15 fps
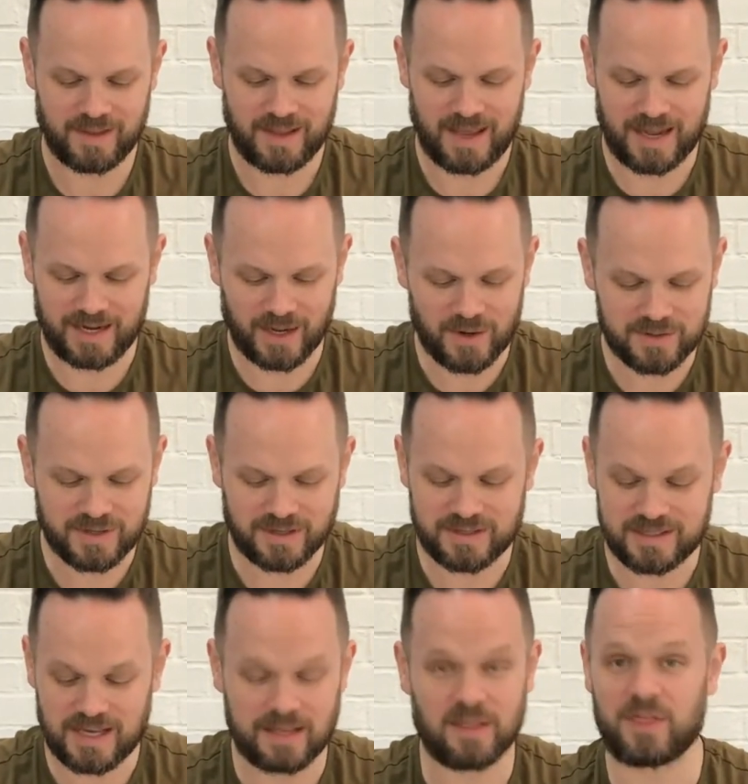And it goes on to
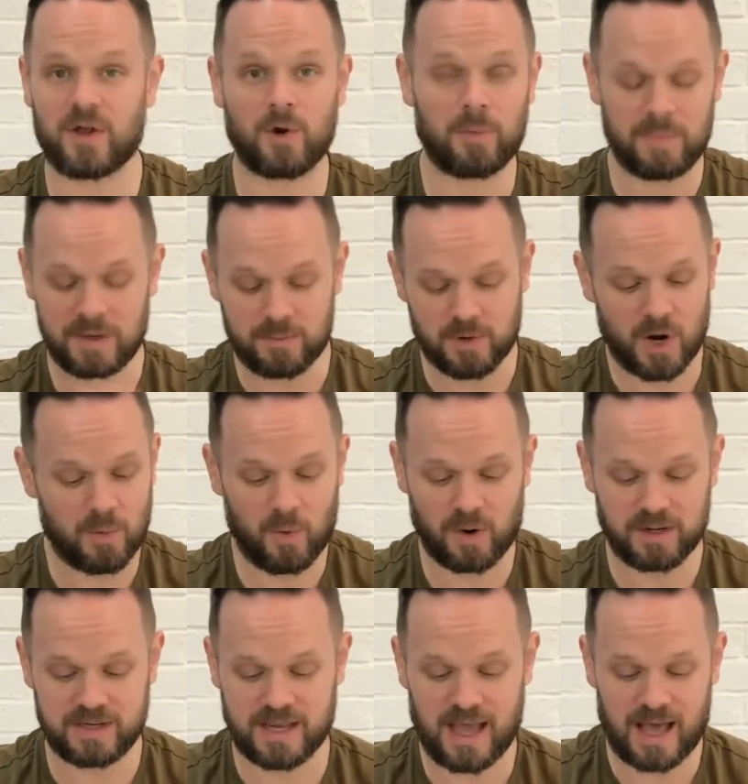say that there will be no
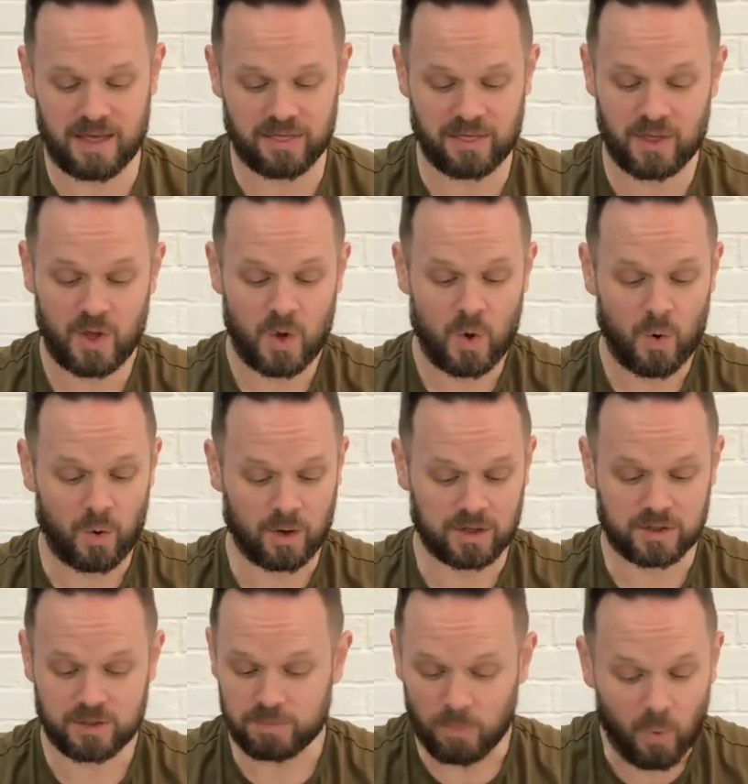more death
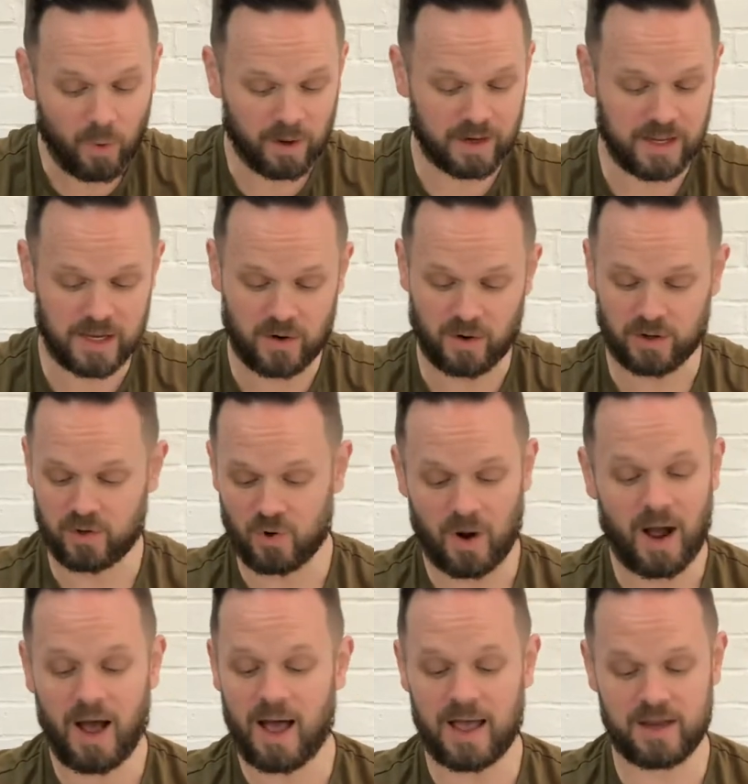or mourning or
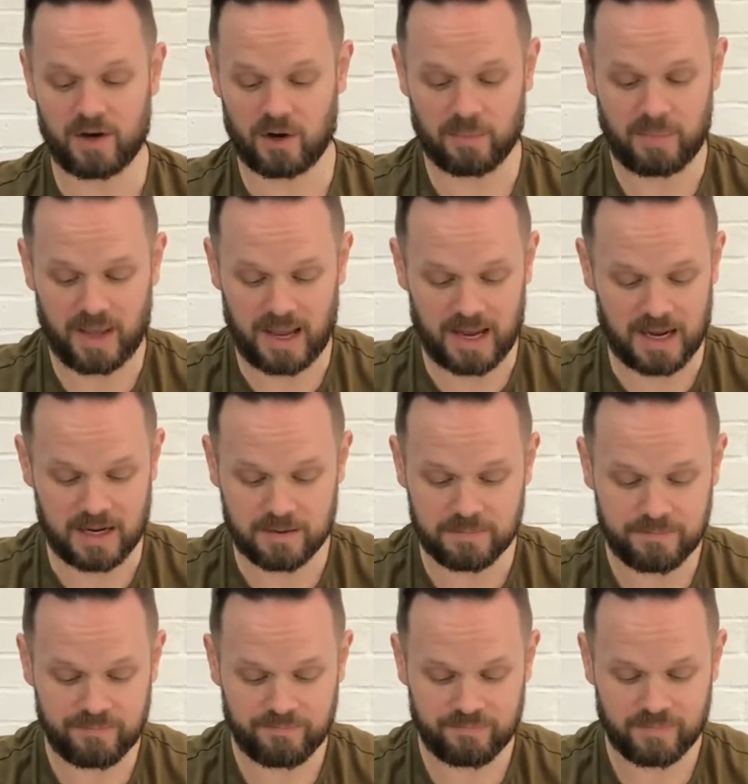crying or
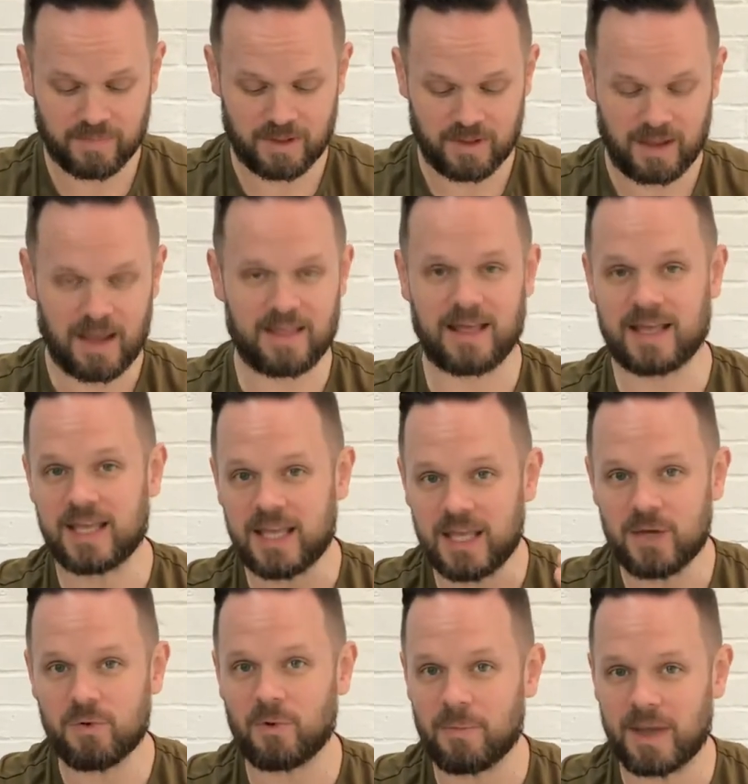pain, and that he
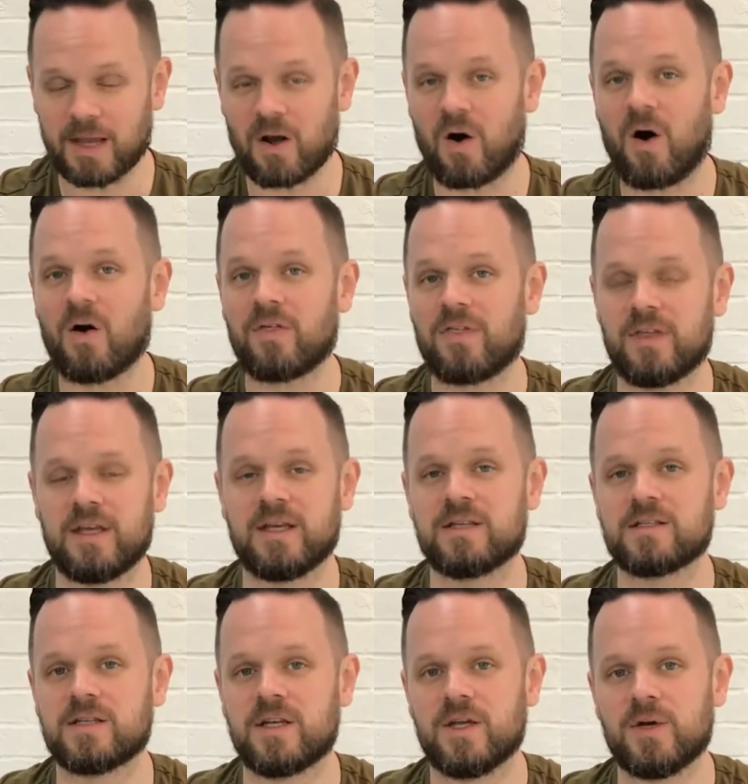will make all
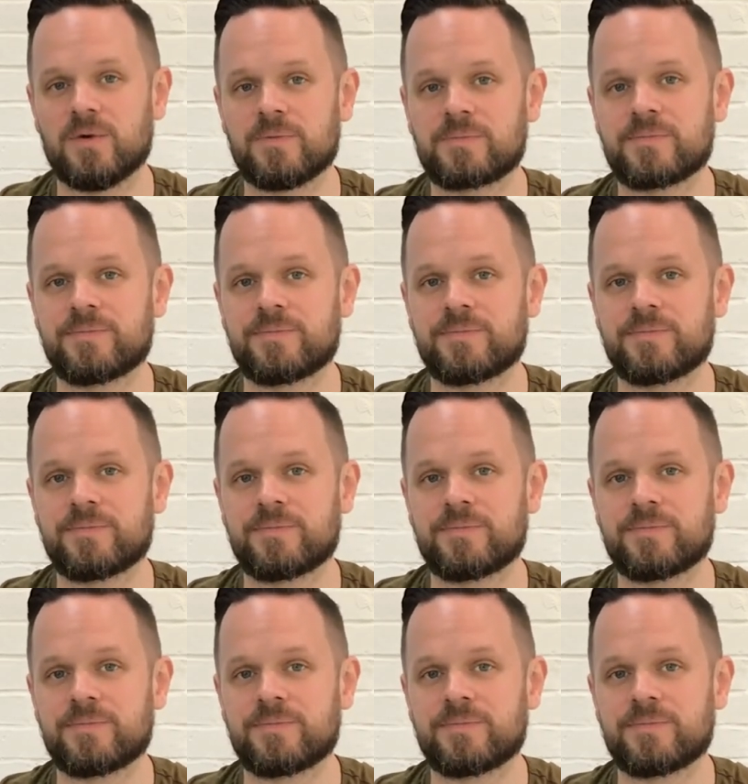things new.